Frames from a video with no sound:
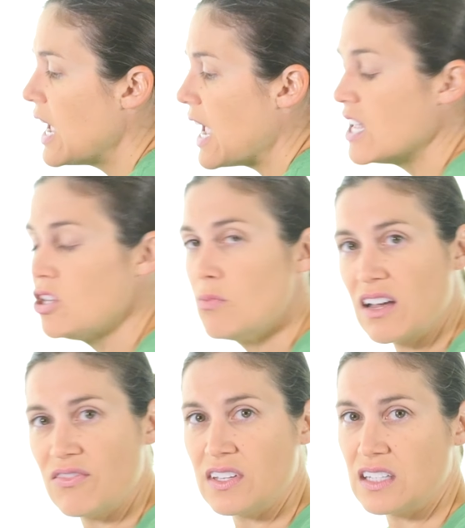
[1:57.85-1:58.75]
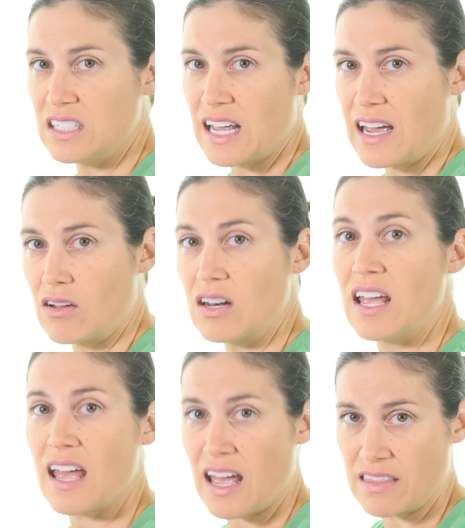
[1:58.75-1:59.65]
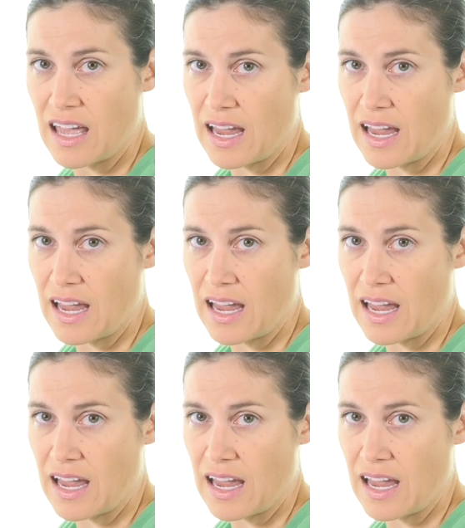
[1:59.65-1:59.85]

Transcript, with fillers: And you might feel it down at the